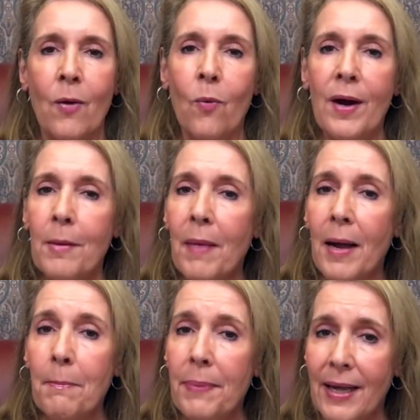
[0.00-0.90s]
One of
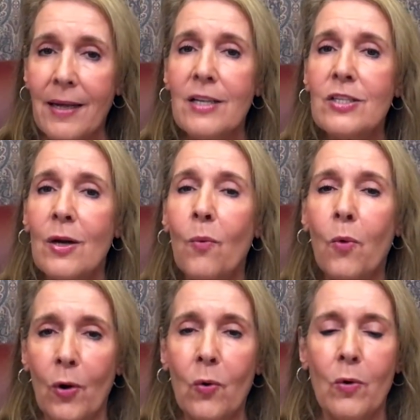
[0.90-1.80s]
my biggest
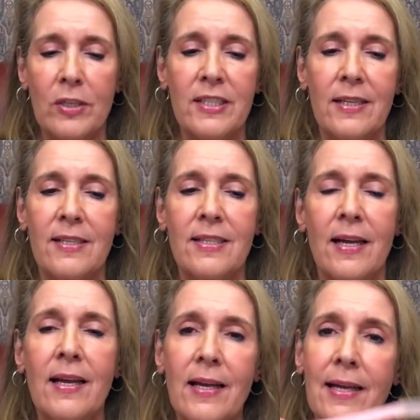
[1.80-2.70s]
workhorses
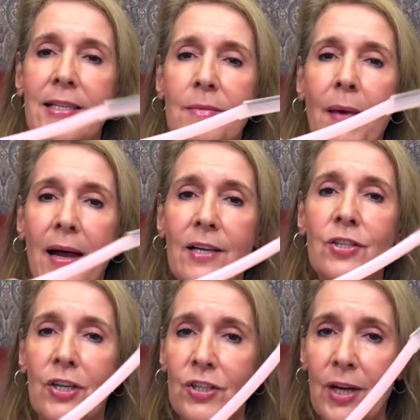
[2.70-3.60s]
is my
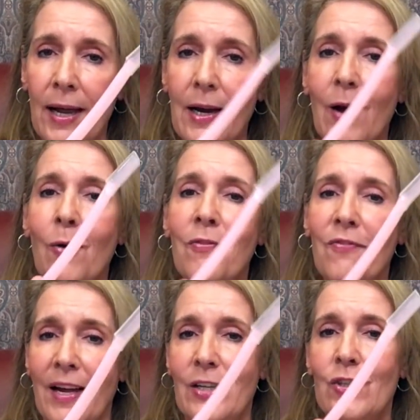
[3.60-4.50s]
Shiseido
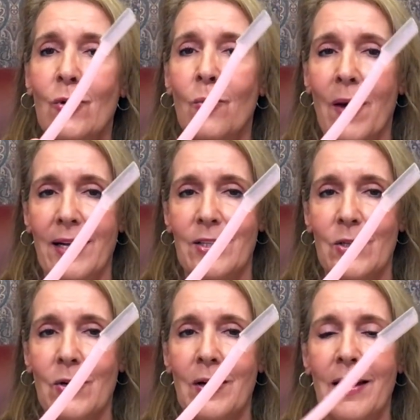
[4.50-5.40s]
Facial
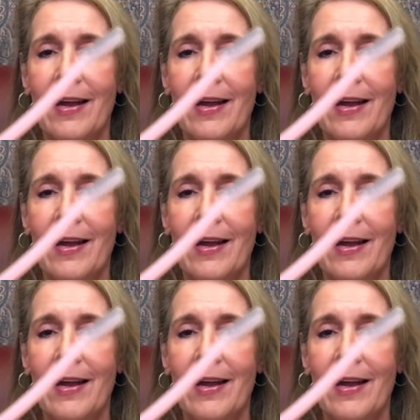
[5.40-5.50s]
Razor.